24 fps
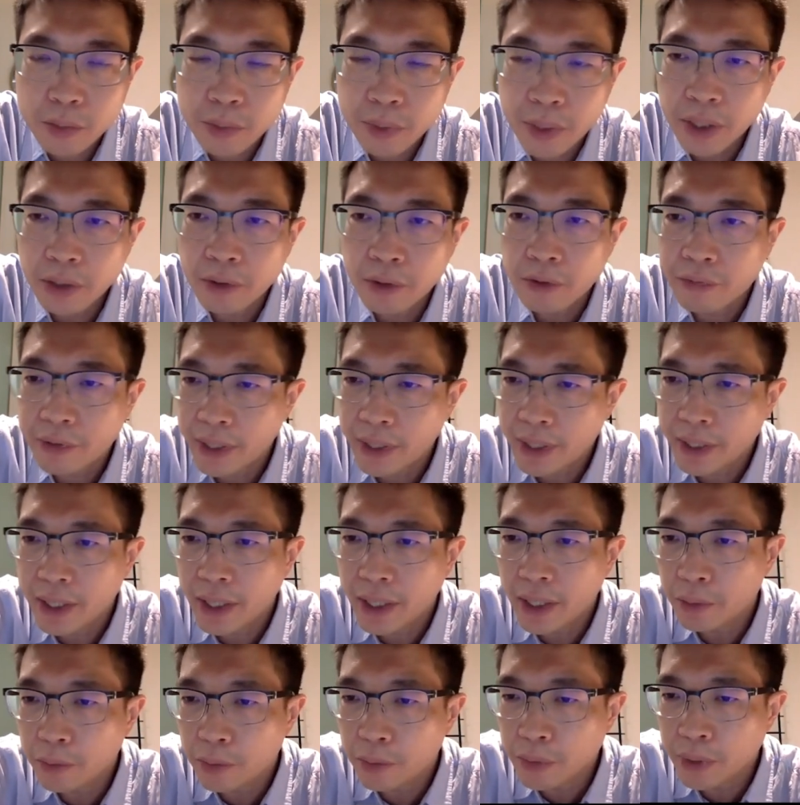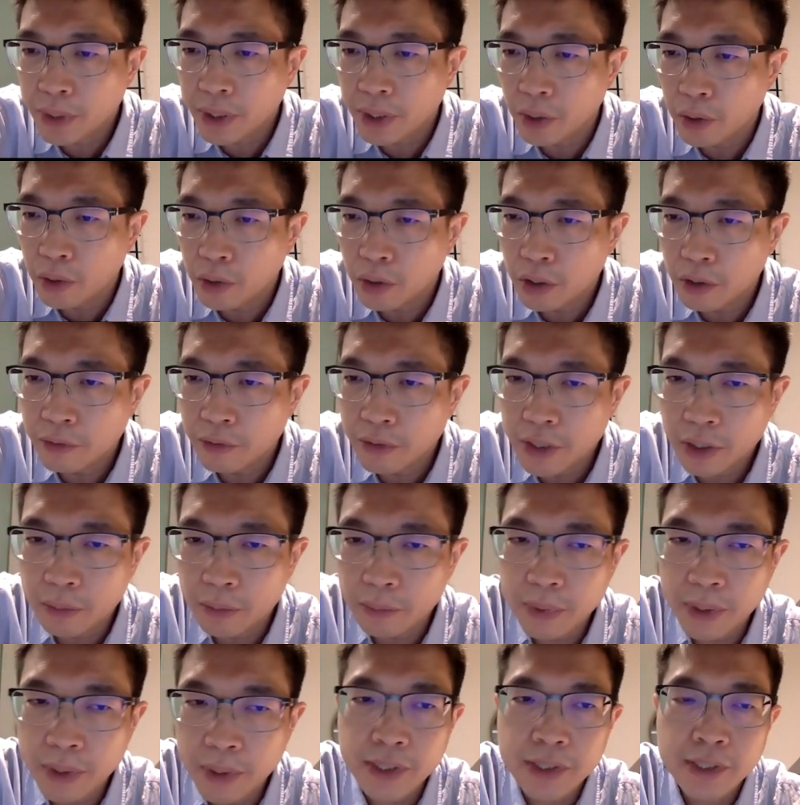read with AI read all over the
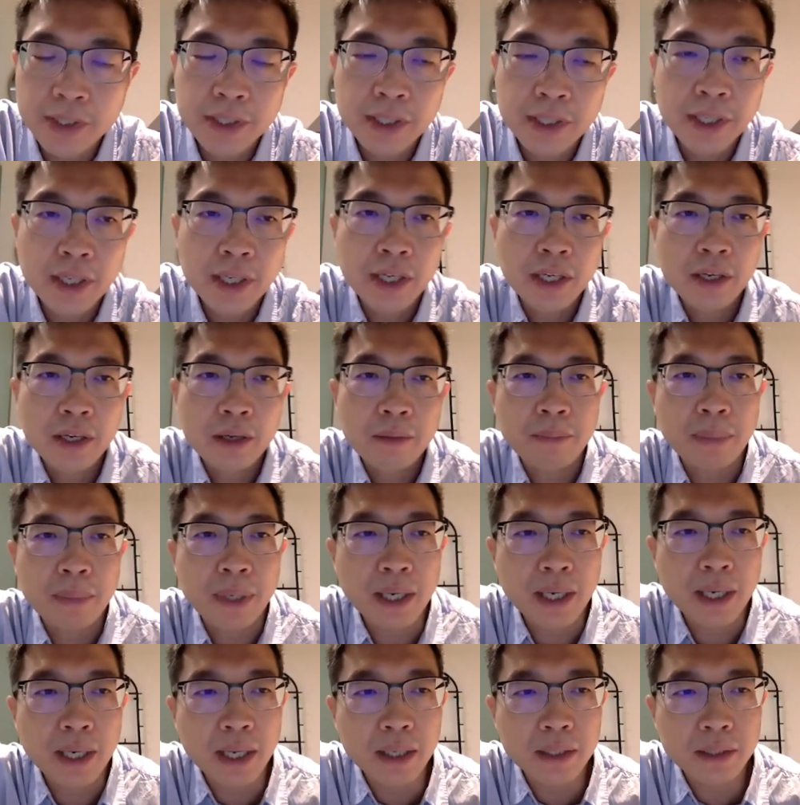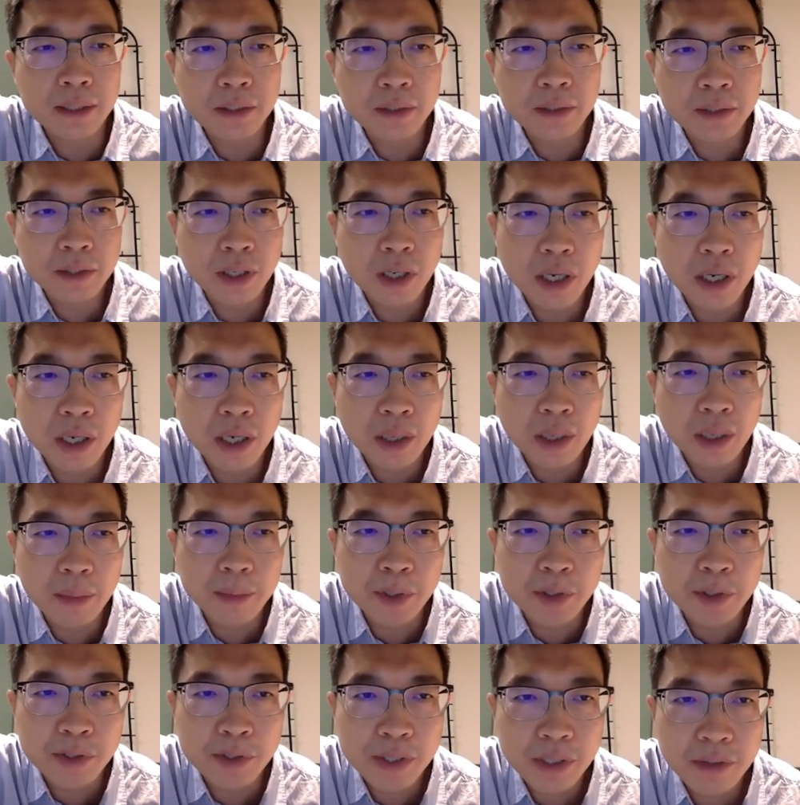place. But on the top,
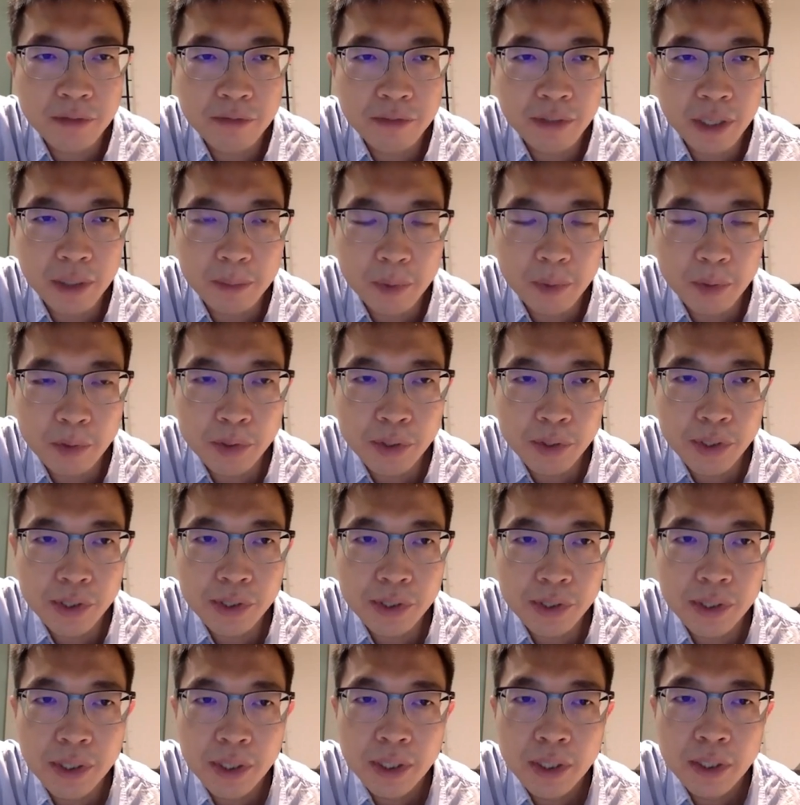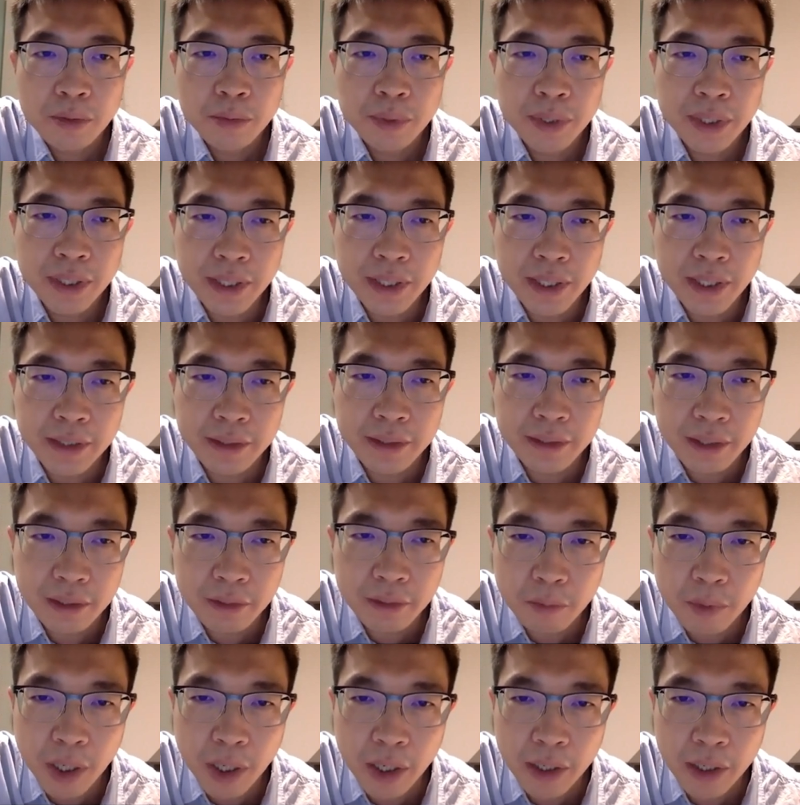you see fibrosis. it did
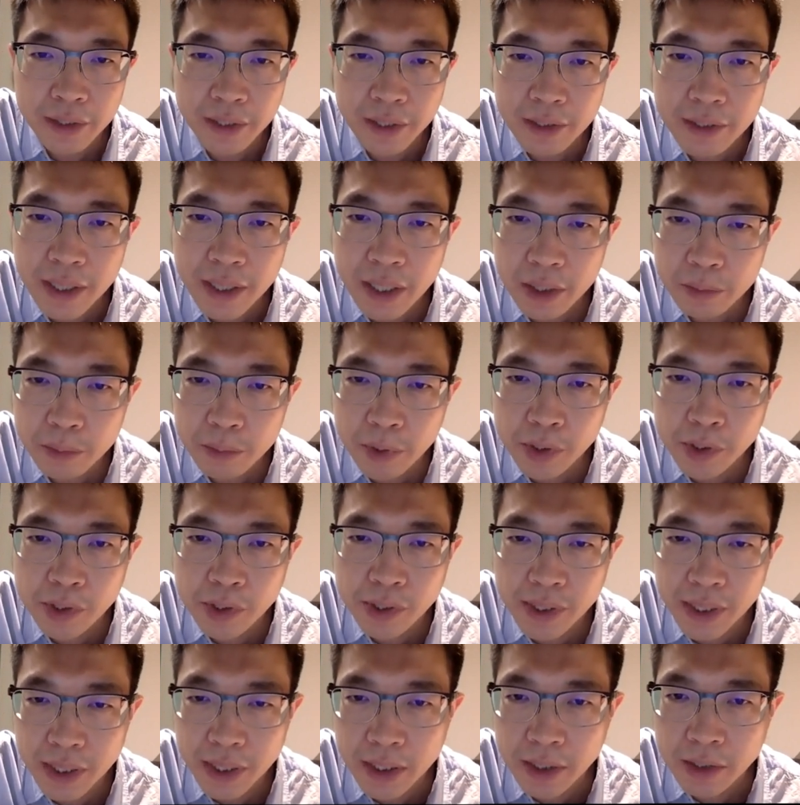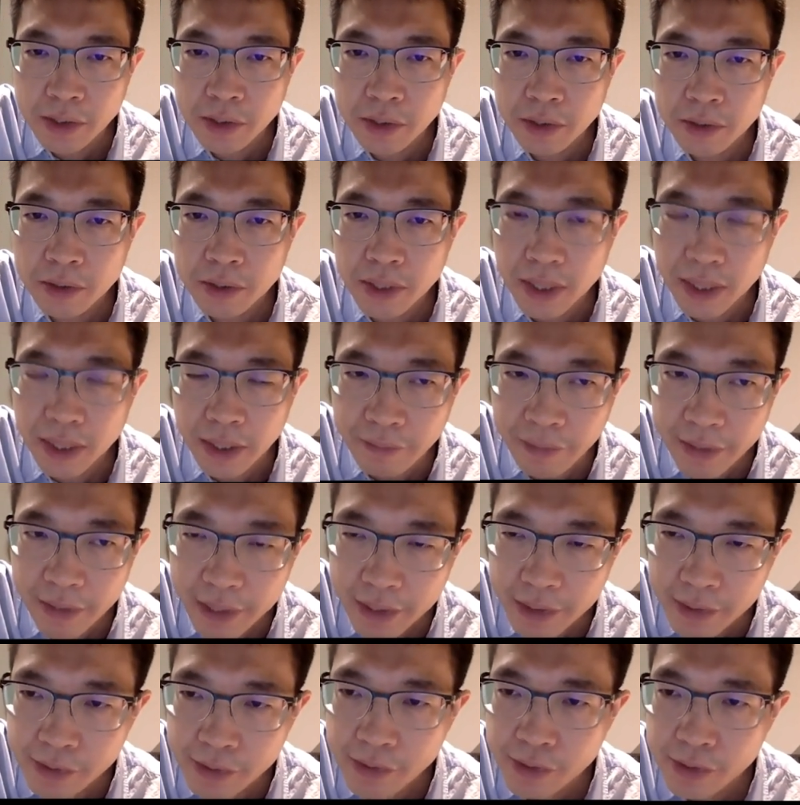well. It did not reach statistical
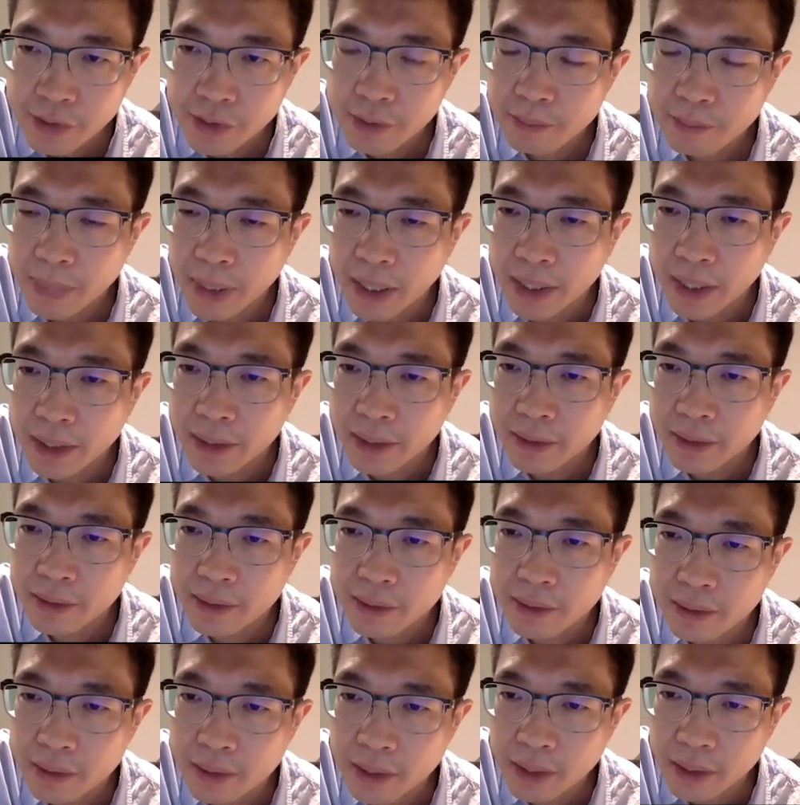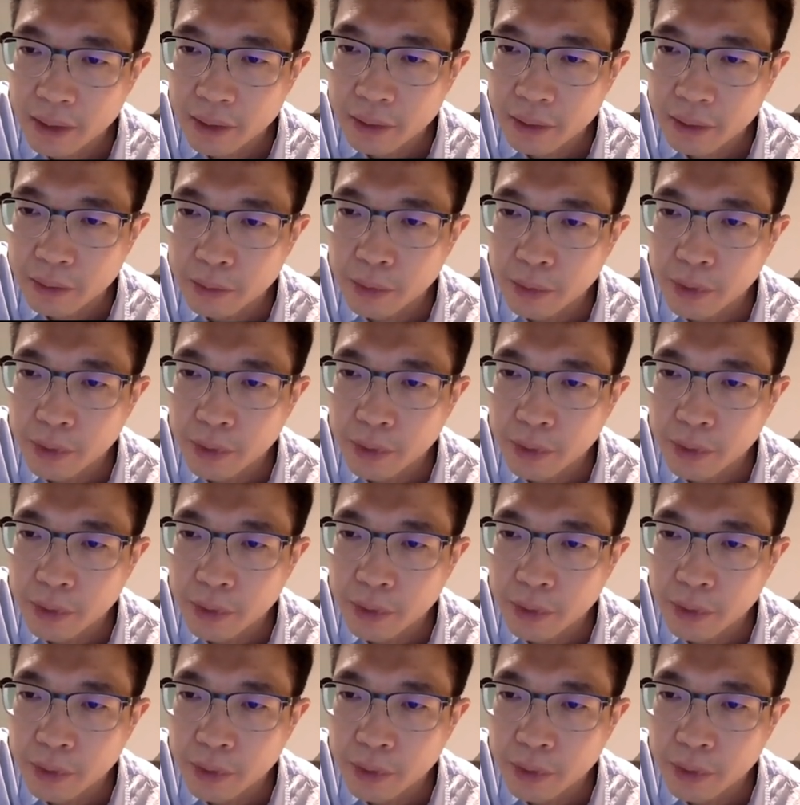significance, but it did reach